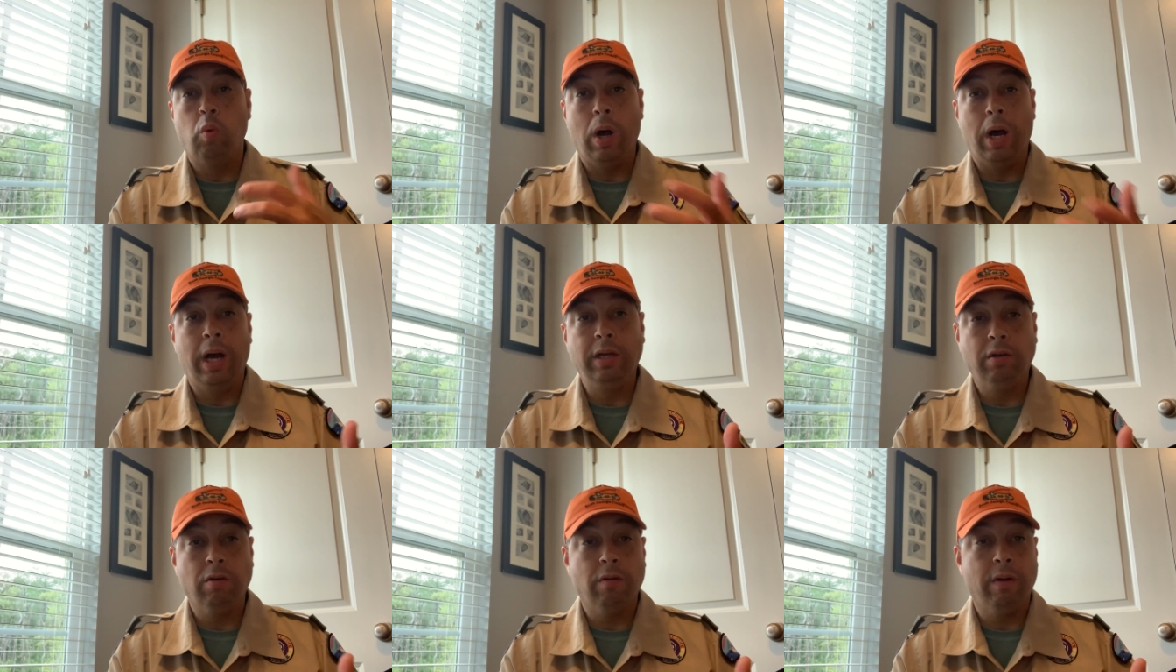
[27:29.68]

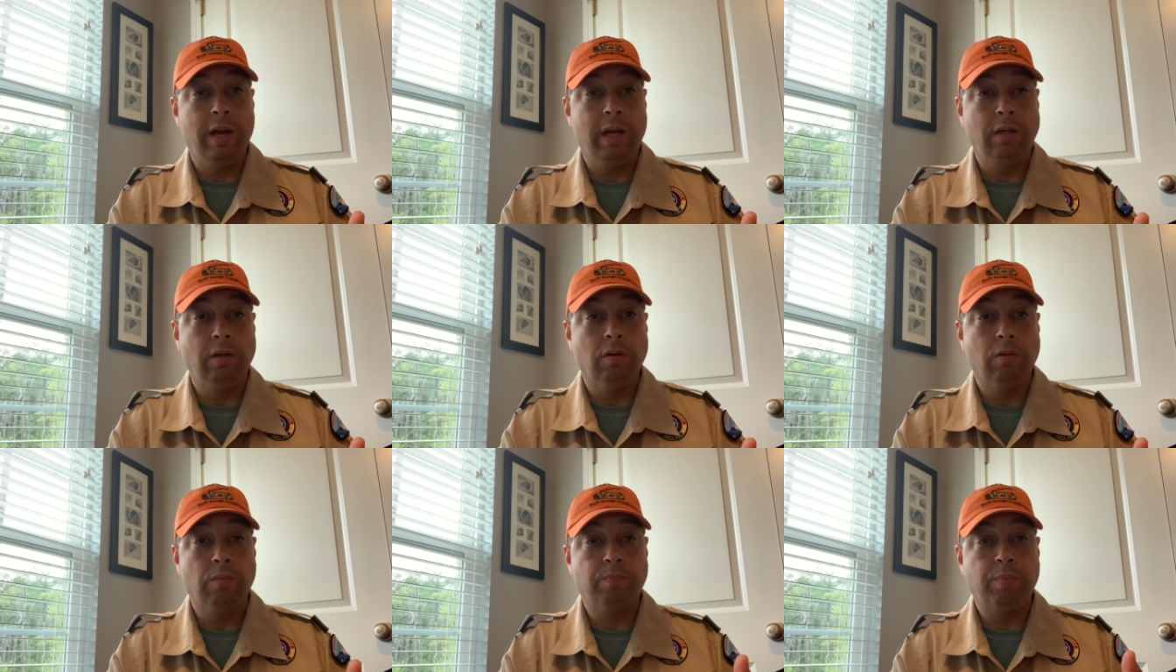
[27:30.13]
you're at
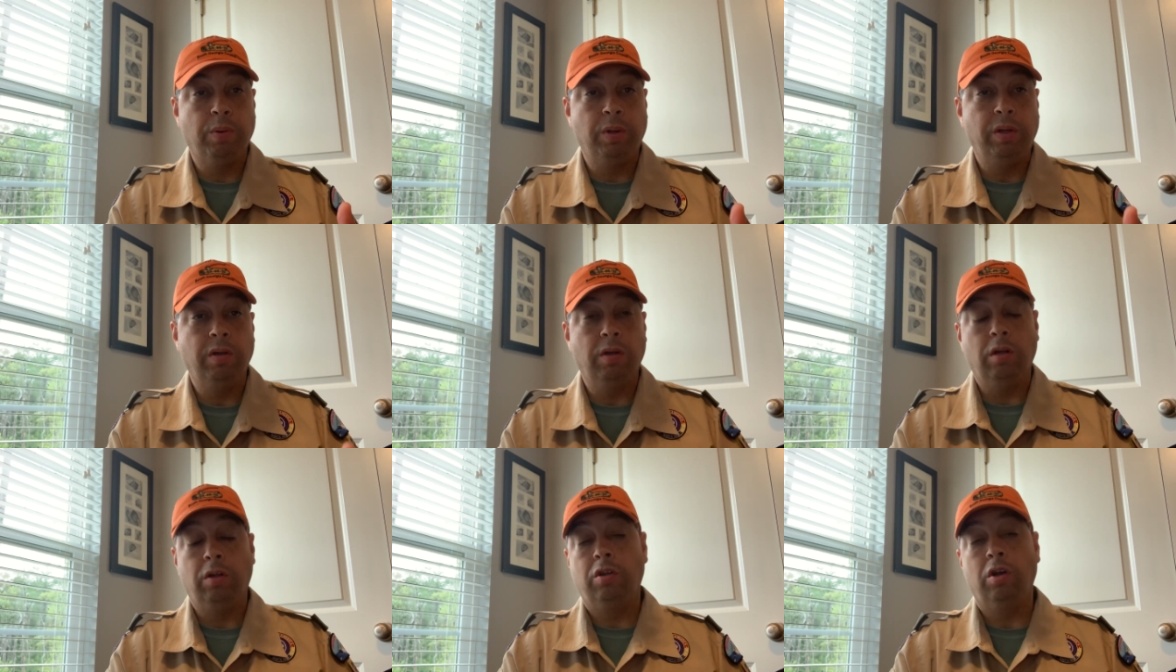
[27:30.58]

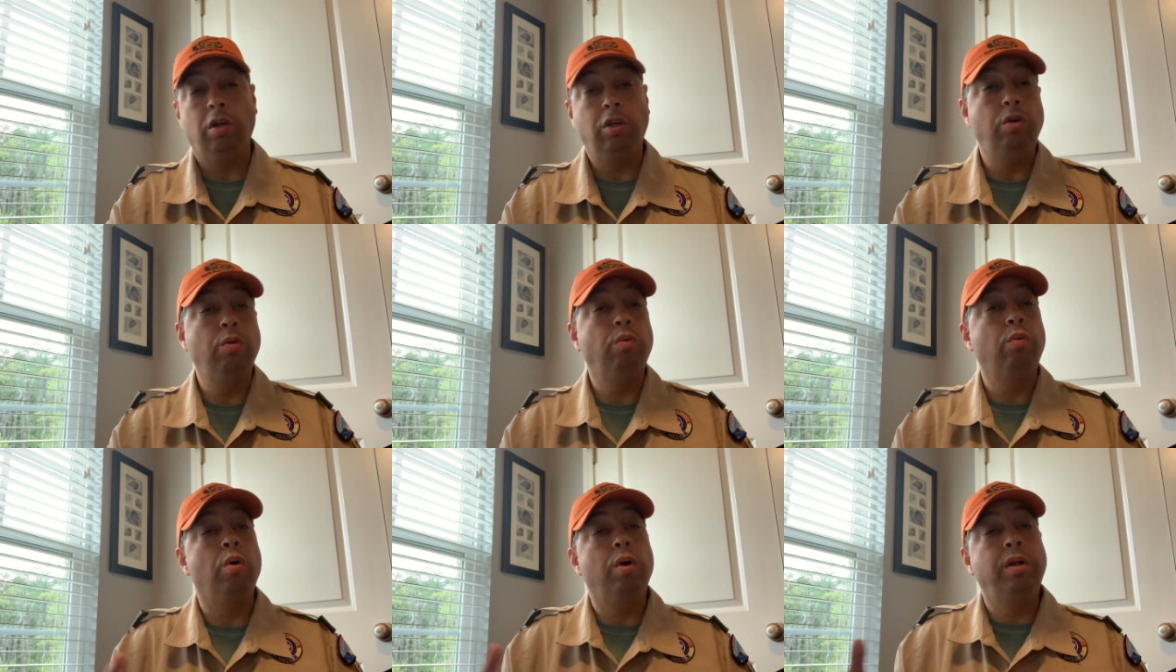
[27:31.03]
are
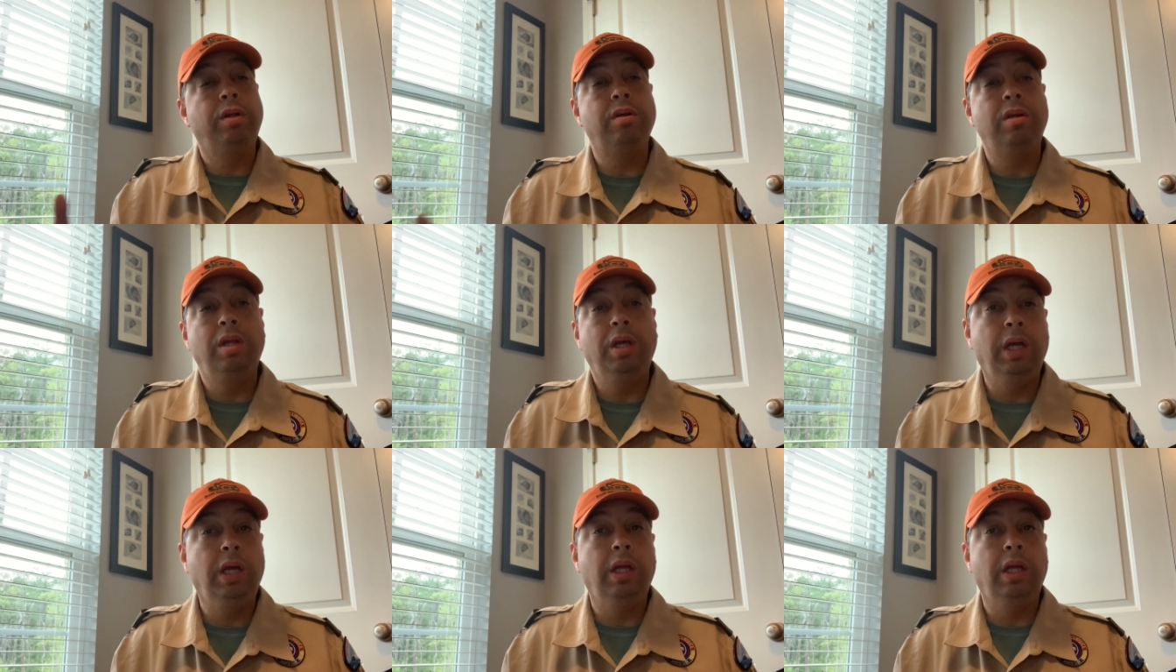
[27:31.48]
you going to
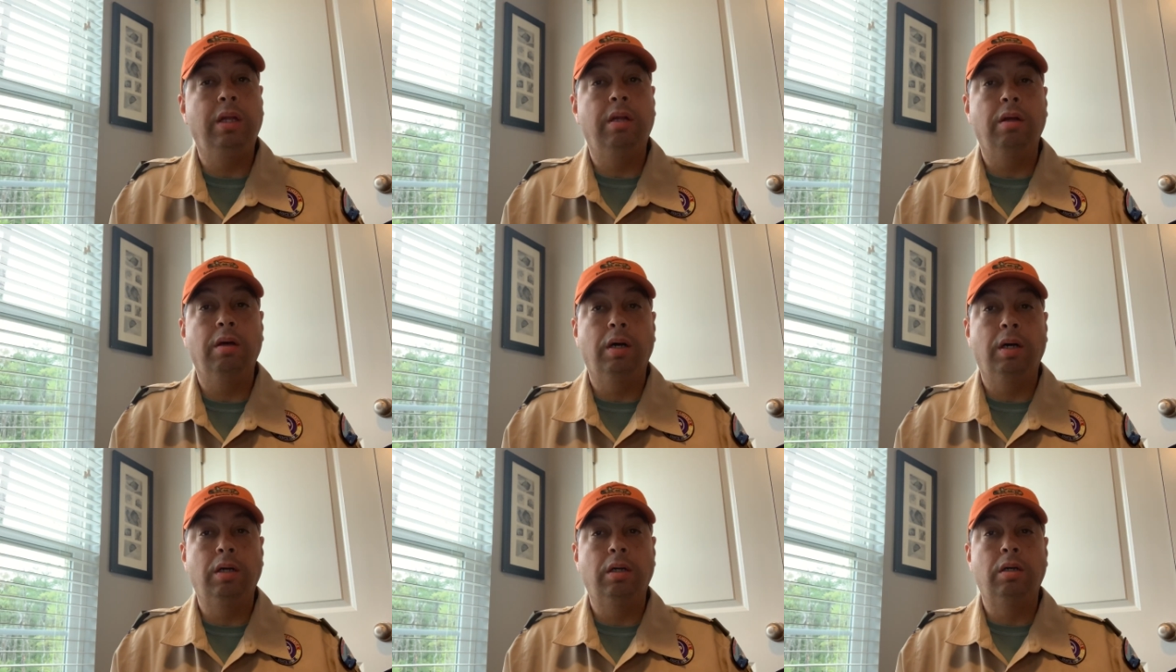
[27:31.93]
need
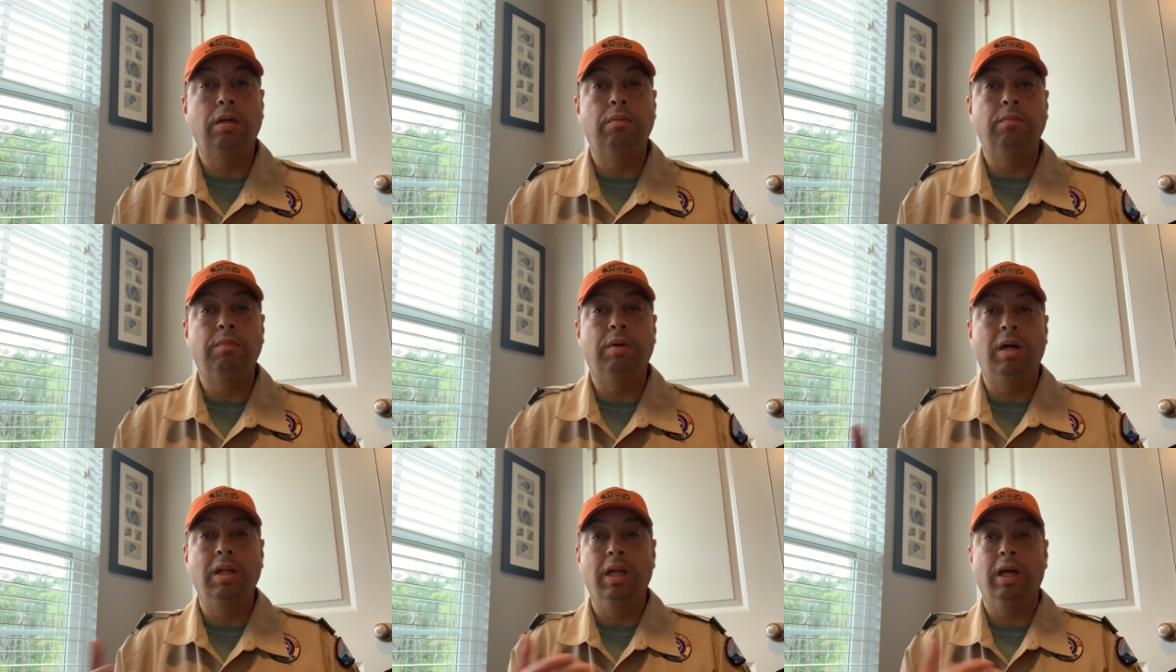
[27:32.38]

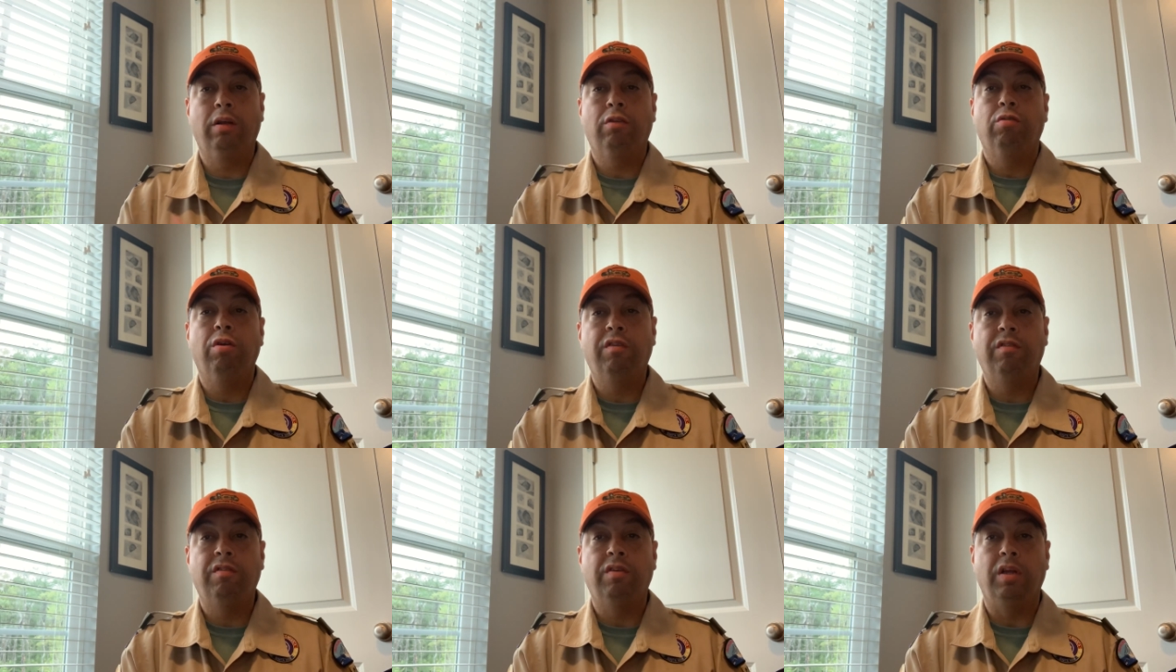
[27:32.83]

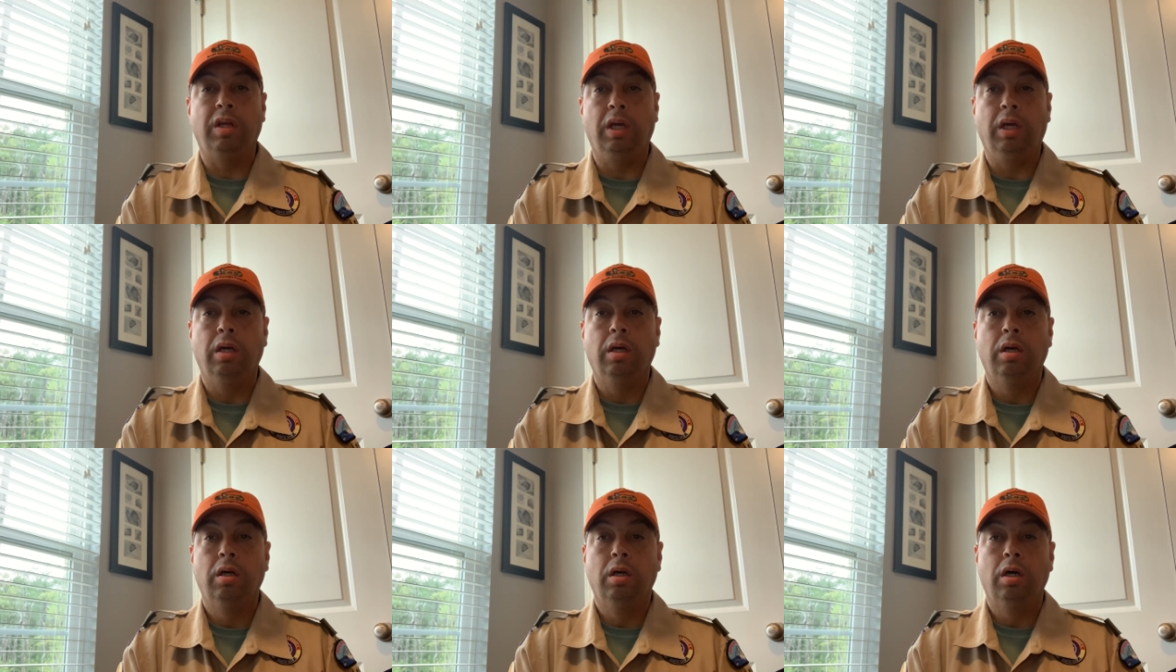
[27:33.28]
electricity